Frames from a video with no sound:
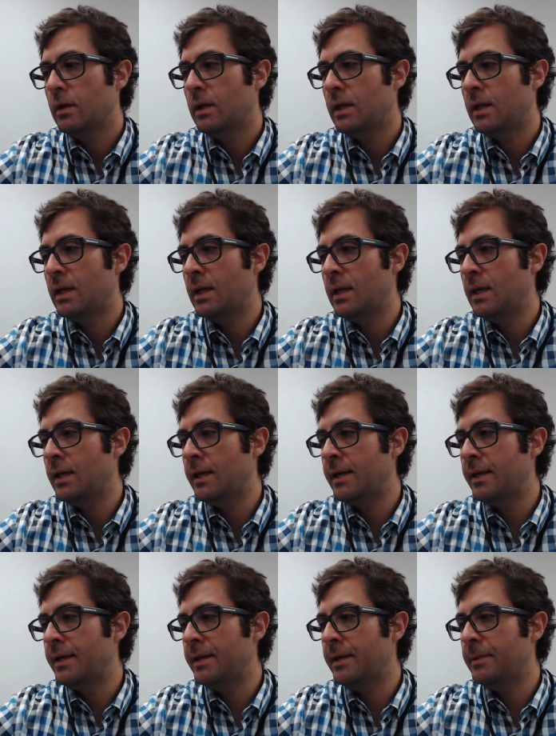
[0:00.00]

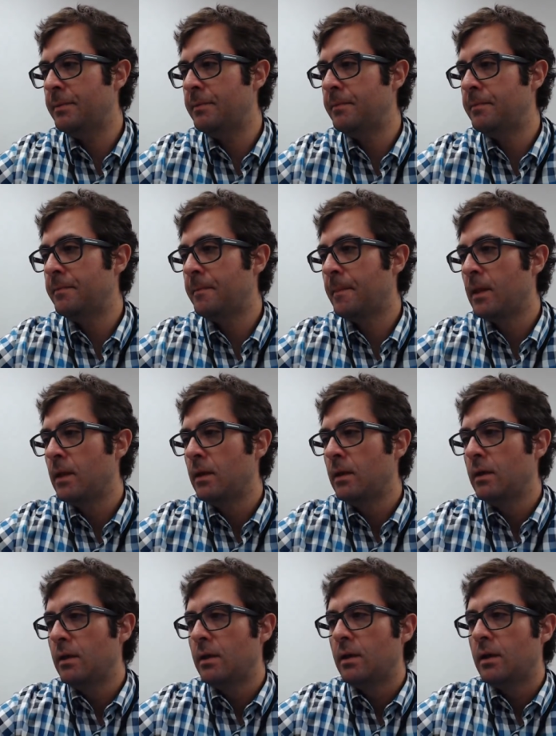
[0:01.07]
Or
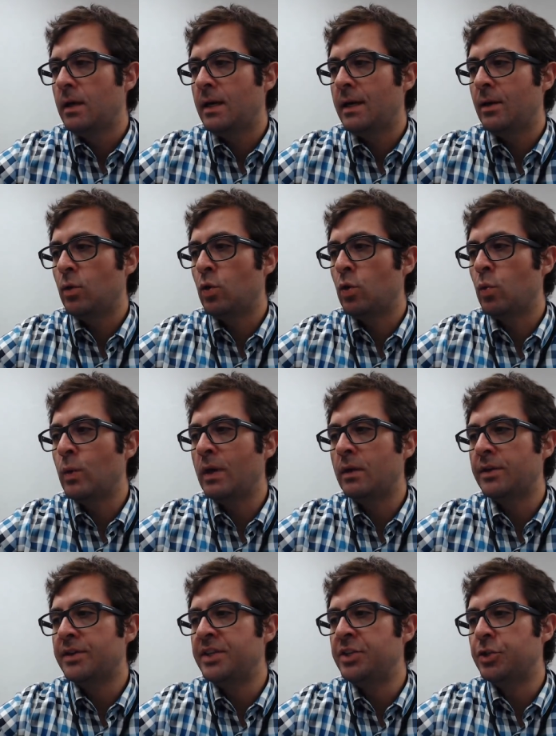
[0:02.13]
will
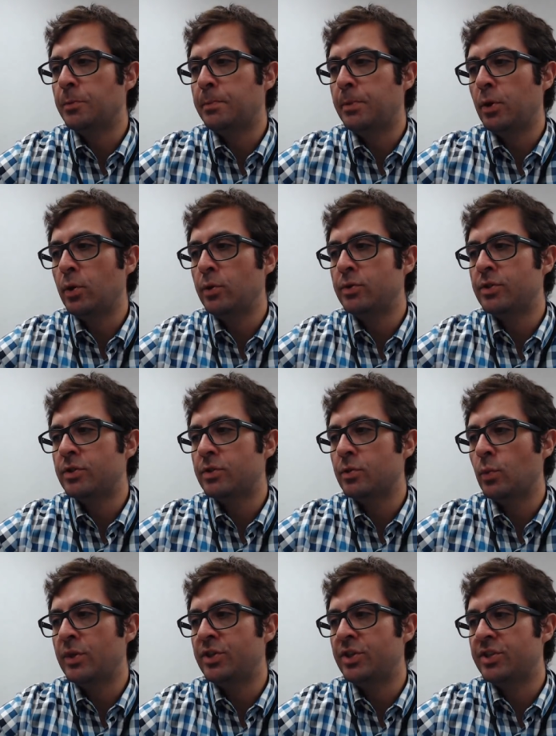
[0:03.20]
our teacher post
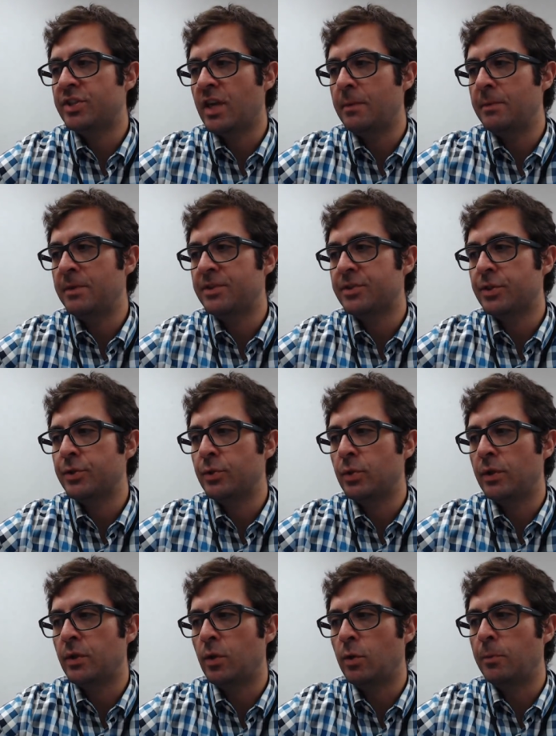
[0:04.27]
which assignments to do
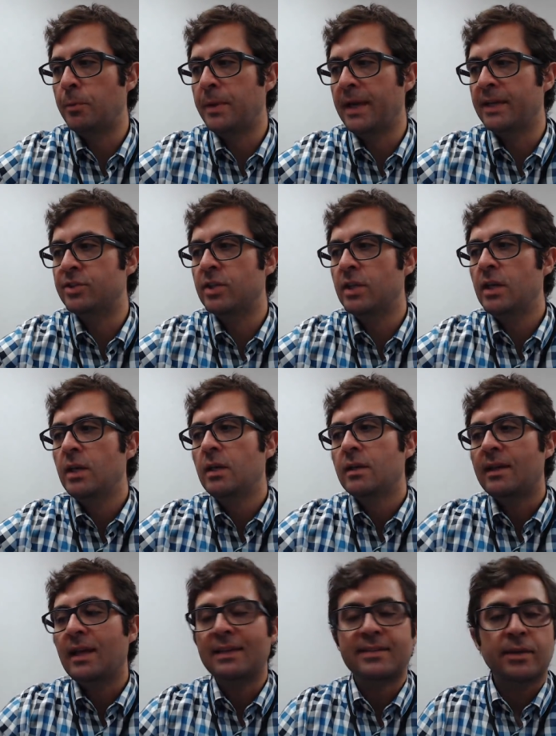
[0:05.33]
on the homepage?
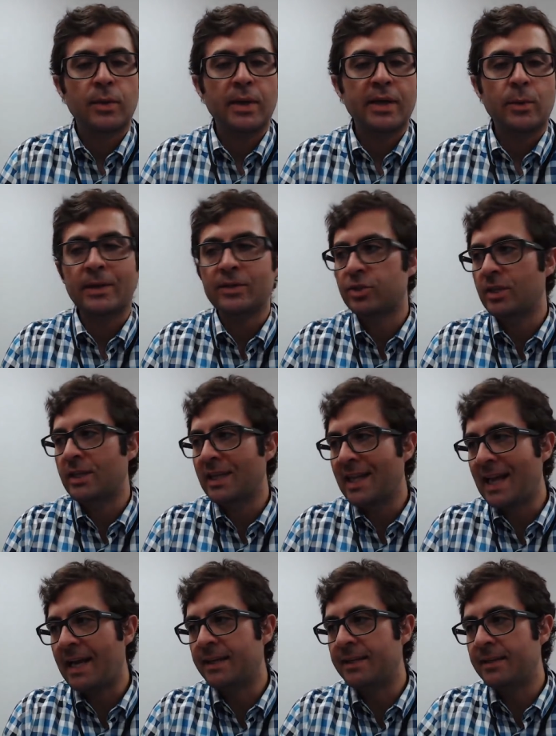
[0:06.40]
That's a great question
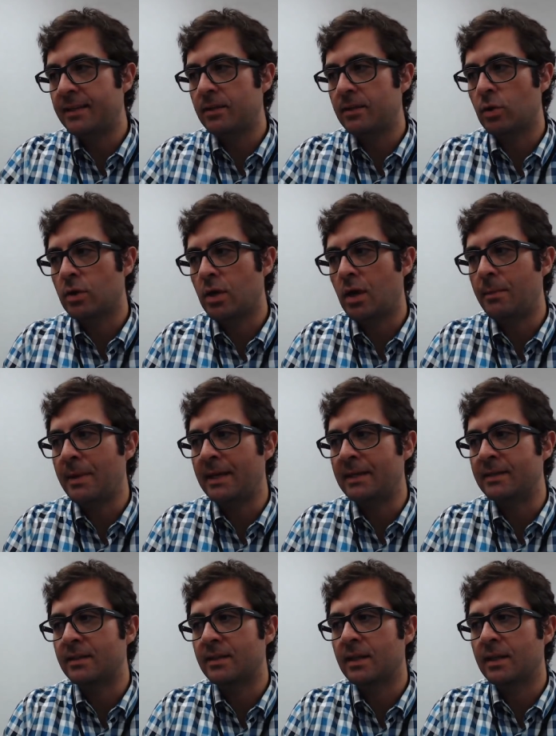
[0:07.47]
again, or
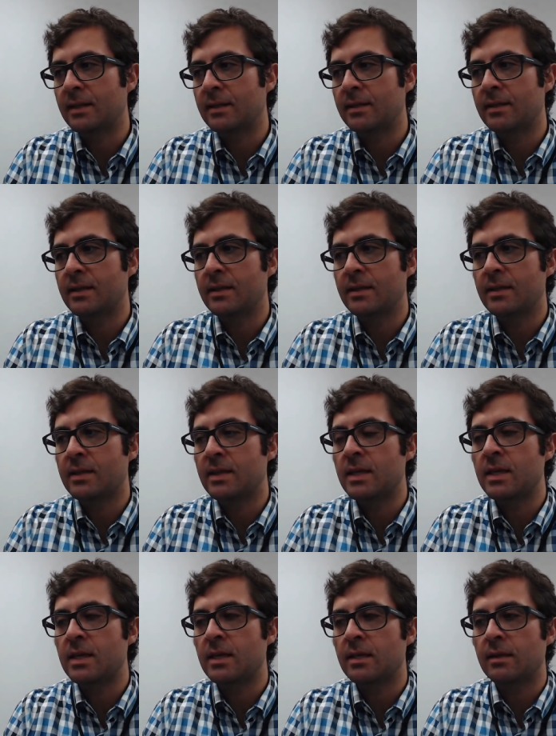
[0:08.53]
comment.
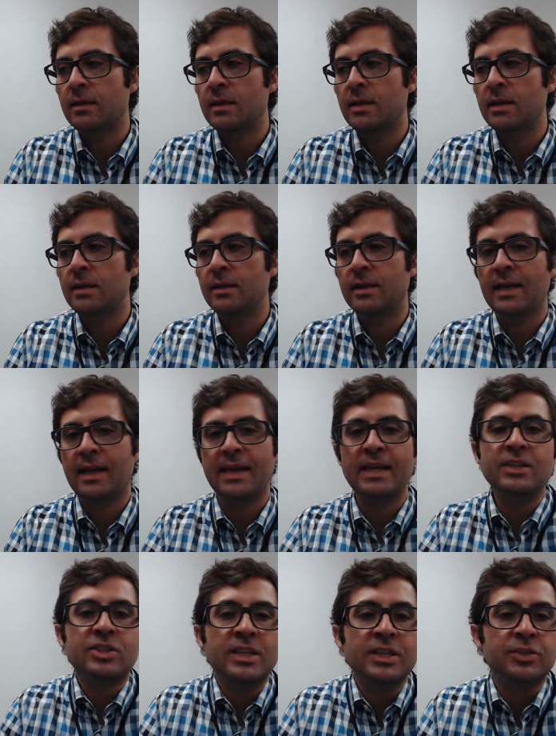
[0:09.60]

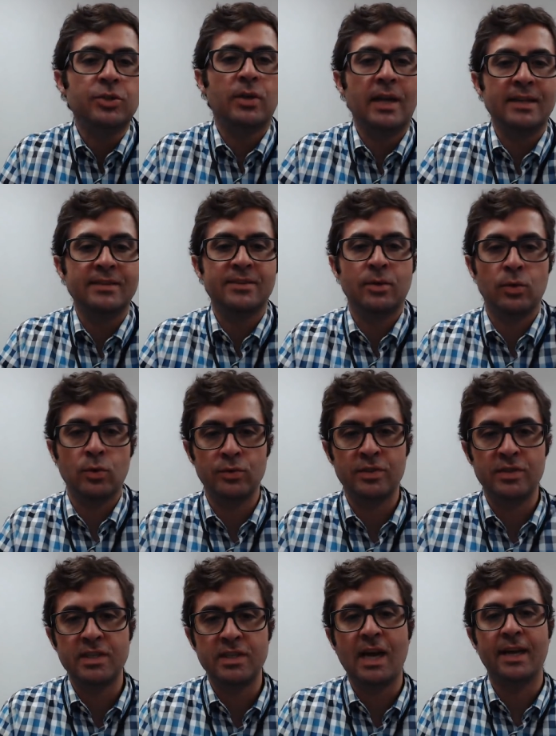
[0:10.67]
Each teacher has their own
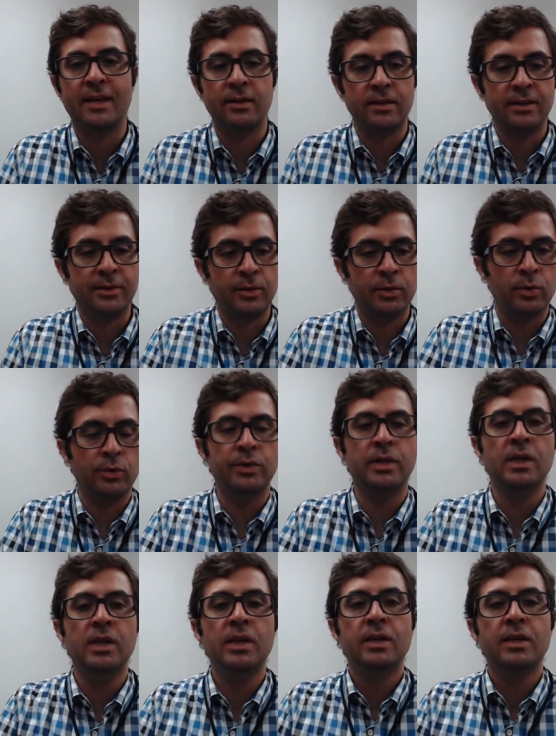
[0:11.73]
style and their own